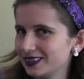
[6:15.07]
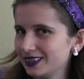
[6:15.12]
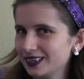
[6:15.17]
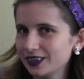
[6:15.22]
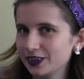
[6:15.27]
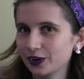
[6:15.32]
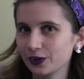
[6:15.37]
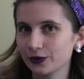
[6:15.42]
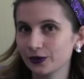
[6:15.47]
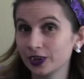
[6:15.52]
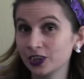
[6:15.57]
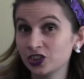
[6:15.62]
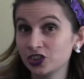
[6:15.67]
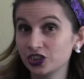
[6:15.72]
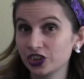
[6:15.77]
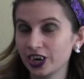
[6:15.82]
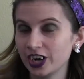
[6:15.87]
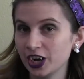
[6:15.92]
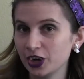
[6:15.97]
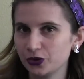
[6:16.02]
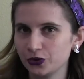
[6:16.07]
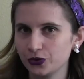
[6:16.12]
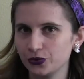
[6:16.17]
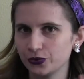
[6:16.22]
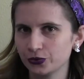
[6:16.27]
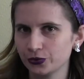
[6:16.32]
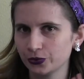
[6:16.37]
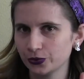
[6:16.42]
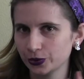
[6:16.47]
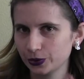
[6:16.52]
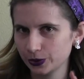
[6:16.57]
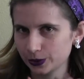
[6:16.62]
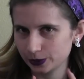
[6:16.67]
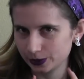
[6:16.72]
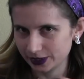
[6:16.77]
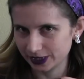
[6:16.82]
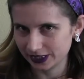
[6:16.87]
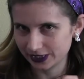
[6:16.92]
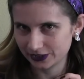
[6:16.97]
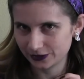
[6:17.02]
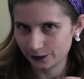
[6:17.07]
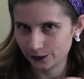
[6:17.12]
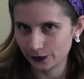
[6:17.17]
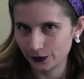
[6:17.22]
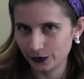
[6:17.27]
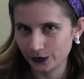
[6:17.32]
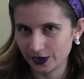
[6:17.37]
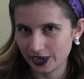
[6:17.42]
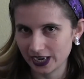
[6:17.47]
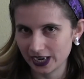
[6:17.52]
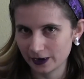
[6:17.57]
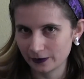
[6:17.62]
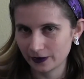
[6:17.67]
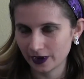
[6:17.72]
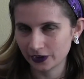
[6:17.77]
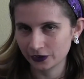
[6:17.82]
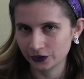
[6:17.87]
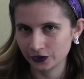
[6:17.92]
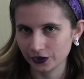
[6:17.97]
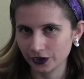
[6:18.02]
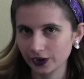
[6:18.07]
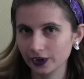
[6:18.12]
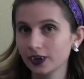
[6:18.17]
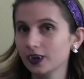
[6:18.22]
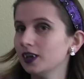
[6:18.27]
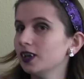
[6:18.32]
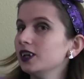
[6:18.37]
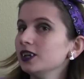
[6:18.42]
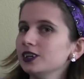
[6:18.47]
see the Grinch in a truly spooky adventure,